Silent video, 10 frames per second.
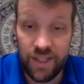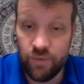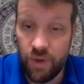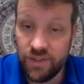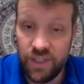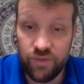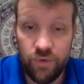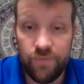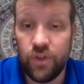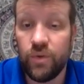That's why it says
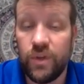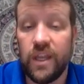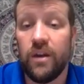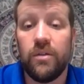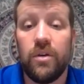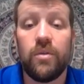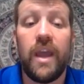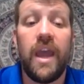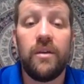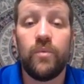review here,
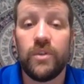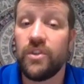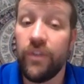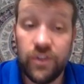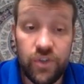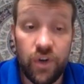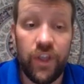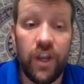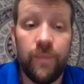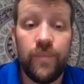okay? We saw this
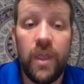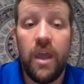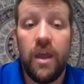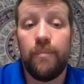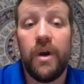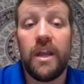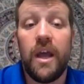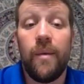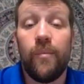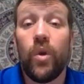earlier, but
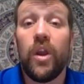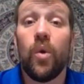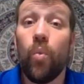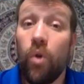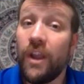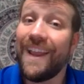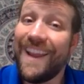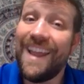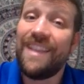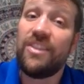we are working
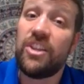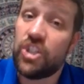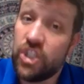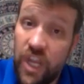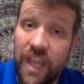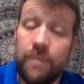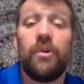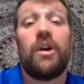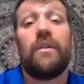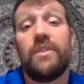in the shape
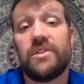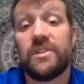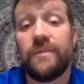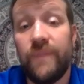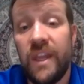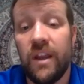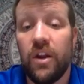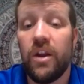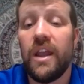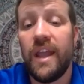of the
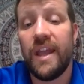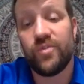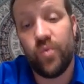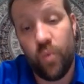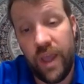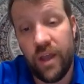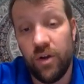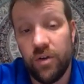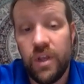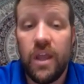sphere as
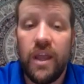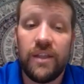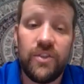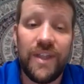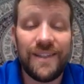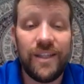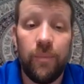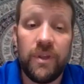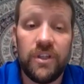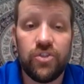well, and so that's
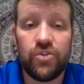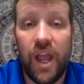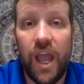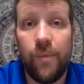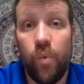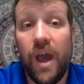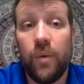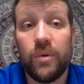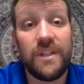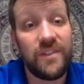helping describe why
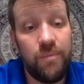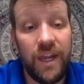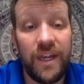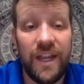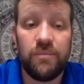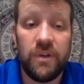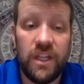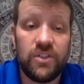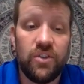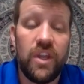we're dissipating
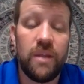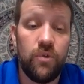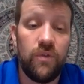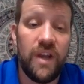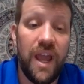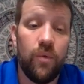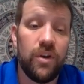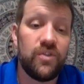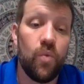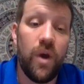exponentially and moving
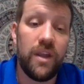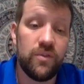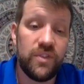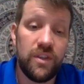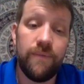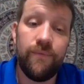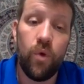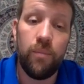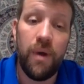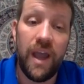outwards, and why you see the
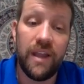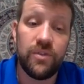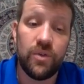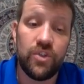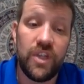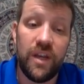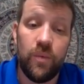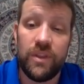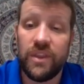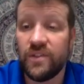4 pi associated
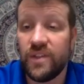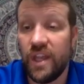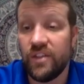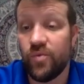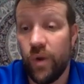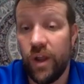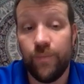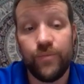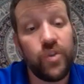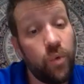with this as well.
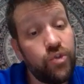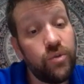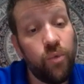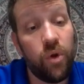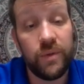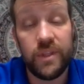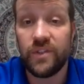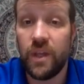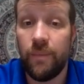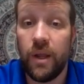So do more with
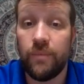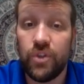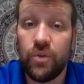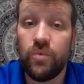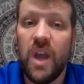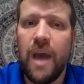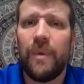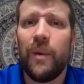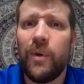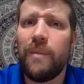this coming up too,
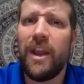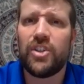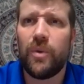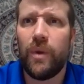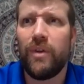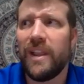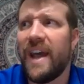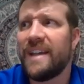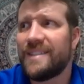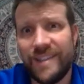but I want to make sure we
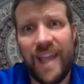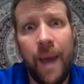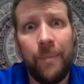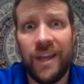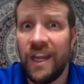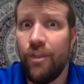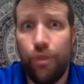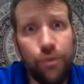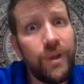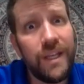realize this is happening in
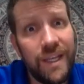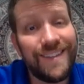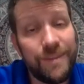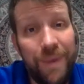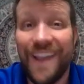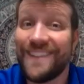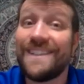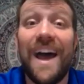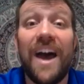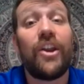3D space,
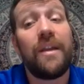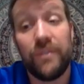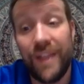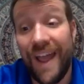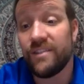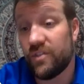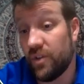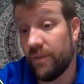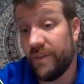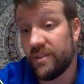not on a flat
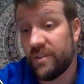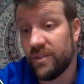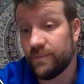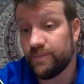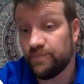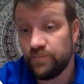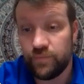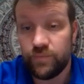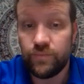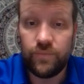surface.
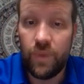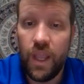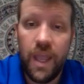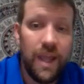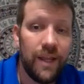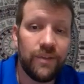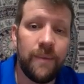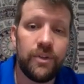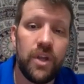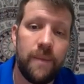Now,
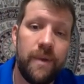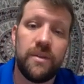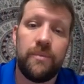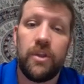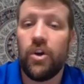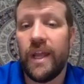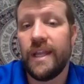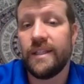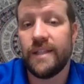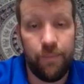time to talk about something called
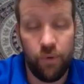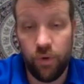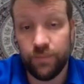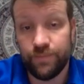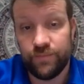a dipole.